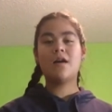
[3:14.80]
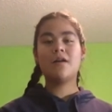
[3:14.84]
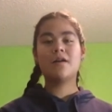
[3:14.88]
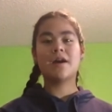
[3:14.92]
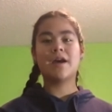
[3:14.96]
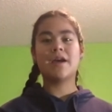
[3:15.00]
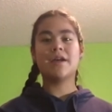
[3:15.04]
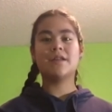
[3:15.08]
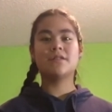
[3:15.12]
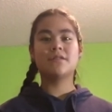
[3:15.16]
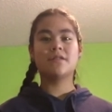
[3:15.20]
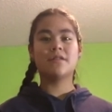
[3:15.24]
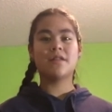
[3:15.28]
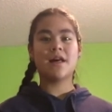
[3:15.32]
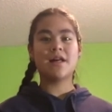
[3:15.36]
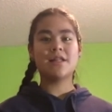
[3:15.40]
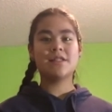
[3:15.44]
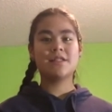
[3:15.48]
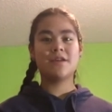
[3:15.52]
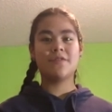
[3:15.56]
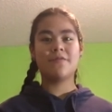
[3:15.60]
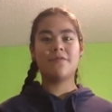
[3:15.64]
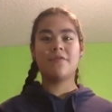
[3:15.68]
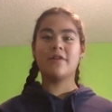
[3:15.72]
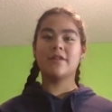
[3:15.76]
Okay, so
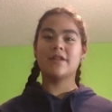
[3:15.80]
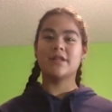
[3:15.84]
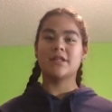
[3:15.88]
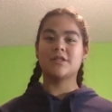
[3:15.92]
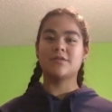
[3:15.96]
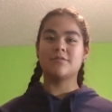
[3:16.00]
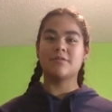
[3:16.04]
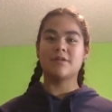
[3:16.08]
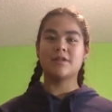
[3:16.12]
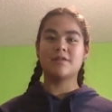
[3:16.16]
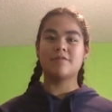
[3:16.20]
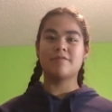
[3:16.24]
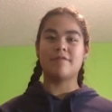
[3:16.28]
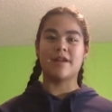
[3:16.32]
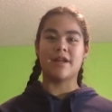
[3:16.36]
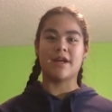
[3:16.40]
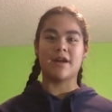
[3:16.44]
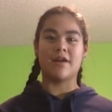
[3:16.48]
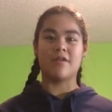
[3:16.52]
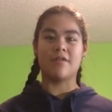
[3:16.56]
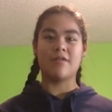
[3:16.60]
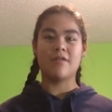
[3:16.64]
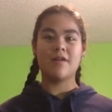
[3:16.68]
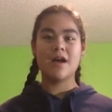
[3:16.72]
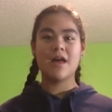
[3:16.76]
that's it for this week's
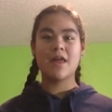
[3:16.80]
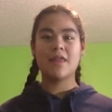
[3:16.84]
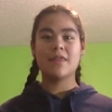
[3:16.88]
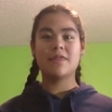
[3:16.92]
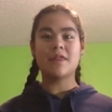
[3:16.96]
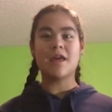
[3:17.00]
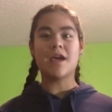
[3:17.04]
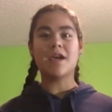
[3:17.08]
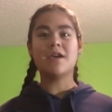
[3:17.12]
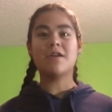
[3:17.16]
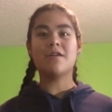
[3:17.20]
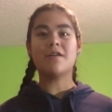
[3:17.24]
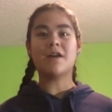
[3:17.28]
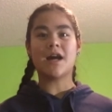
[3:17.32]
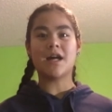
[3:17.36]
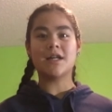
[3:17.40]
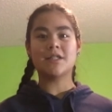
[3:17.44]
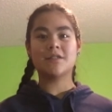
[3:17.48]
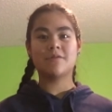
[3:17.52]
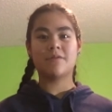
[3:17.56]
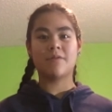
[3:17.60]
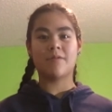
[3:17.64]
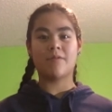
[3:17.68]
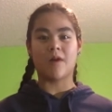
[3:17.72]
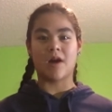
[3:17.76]
video. Thank you
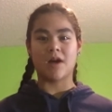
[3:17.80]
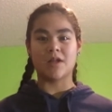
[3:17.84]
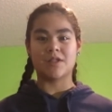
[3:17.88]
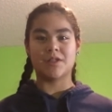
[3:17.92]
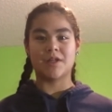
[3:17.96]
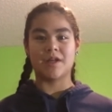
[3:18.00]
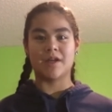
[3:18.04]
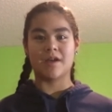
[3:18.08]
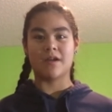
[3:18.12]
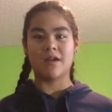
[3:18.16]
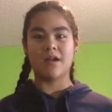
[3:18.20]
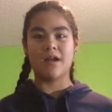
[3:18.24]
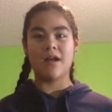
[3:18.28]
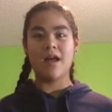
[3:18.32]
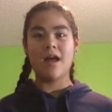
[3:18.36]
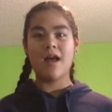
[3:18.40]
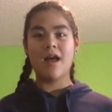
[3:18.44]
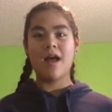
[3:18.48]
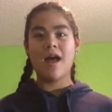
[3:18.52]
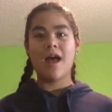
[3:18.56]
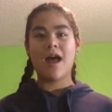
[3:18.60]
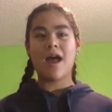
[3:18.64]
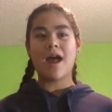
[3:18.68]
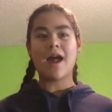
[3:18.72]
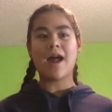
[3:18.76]
guys for watching,
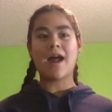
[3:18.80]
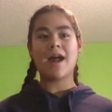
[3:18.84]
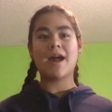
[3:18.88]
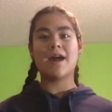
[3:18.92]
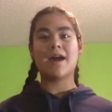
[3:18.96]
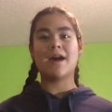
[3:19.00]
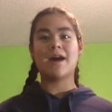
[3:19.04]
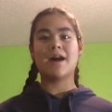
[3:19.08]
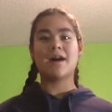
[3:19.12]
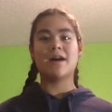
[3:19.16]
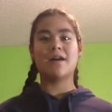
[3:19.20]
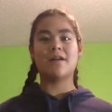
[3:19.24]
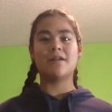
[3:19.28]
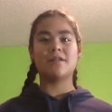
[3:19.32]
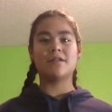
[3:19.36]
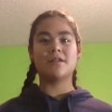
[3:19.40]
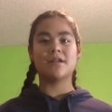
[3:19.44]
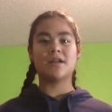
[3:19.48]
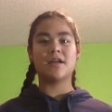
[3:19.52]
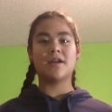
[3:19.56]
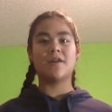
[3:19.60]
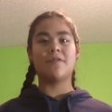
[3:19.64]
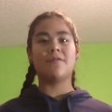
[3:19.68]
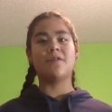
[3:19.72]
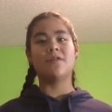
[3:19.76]
and
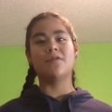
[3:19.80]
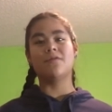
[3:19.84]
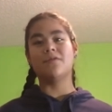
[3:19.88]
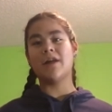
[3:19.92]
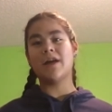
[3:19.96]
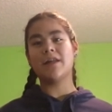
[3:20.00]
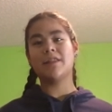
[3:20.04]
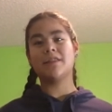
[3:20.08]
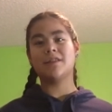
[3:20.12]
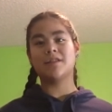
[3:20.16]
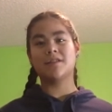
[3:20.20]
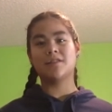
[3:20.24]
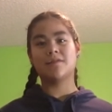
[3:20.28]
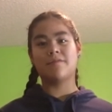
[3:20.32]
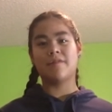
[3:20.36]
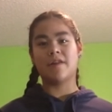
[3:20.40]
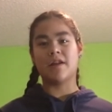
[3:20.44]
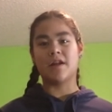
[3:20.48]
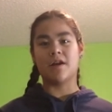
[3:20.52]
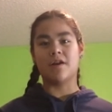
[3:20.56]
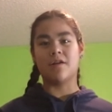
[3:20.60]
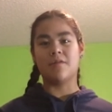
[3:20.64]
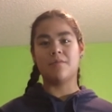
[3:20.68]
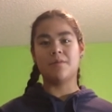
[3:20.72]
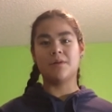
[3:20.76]
if you like this
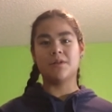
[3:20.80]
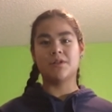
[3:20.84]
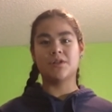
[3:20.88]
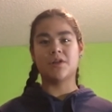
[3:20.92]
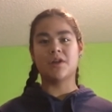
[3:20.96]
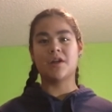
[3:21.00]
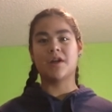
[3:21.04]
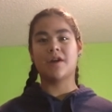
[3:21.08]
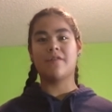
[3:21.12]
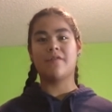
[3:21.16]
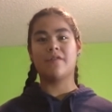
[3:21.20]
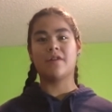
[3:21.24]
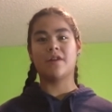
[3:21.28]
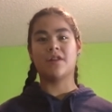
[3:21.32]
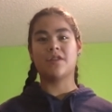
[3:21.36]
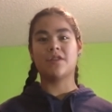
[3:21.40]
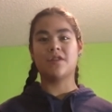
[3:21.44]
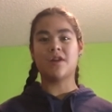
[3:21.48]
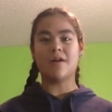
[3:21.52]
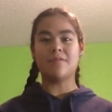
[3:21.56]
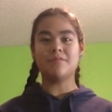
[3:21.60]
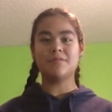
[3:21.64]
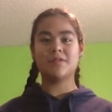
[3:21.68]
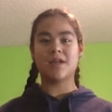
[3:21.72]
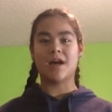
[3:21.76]
video, be sure to give it a
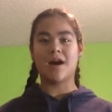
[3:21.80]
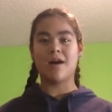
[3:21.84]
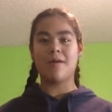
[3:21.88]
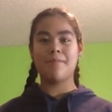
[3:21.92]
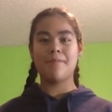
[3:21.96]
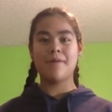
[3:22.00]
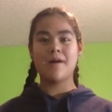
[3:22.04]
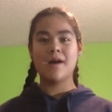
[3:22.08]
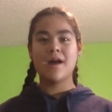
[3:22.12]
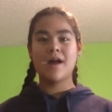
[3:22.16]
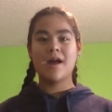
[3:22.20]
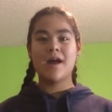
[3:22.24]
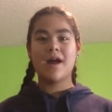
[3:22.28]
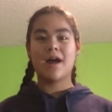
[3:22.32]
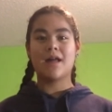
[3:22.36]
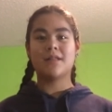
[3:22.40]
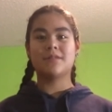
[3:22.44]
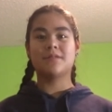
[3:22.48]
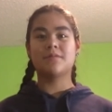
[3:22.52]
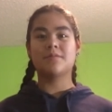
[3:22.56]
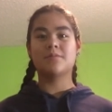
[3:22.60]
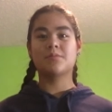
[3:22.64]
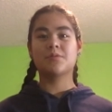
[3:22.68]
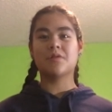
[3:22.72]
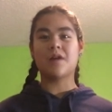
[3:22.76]
thumbs up and
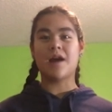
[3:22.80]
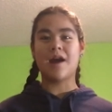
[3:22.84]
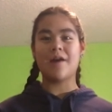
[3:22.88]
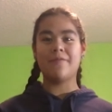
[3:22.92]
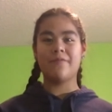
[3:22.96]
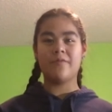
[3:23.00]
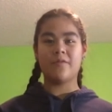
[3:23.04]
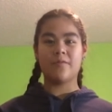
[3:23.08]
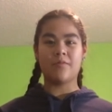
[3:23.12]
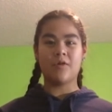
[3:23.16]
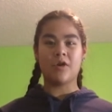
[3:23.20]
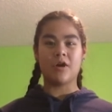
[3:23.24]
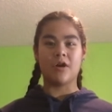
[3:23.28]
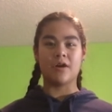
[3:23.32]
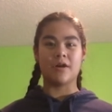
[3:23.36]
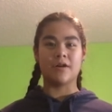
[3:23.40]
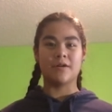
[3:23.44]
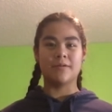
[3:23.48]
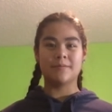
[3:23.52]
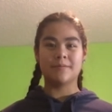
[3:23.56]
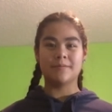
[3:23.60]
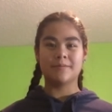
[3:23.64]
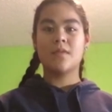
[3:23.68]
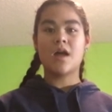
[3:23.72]
subscribe for more.